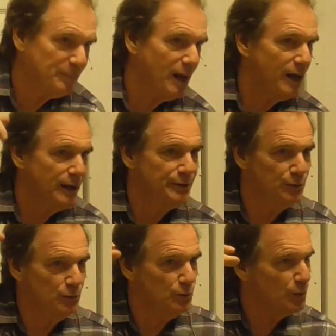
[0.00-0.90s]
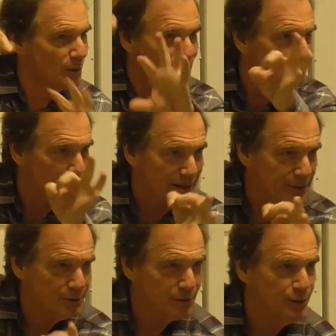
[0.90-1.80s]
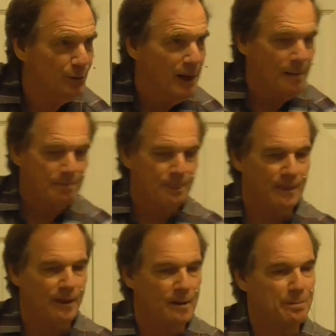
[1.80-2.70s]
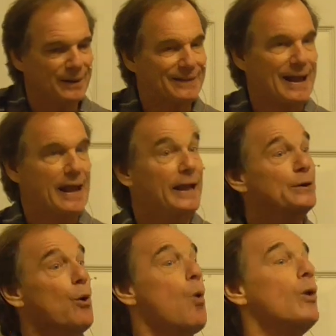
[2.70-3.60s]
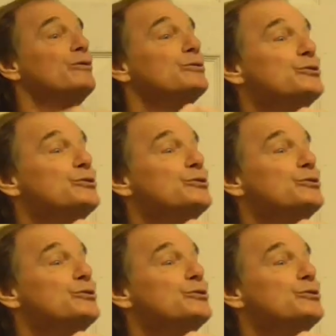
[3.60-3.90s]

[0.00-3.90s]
blah, and you want the reader to, but in order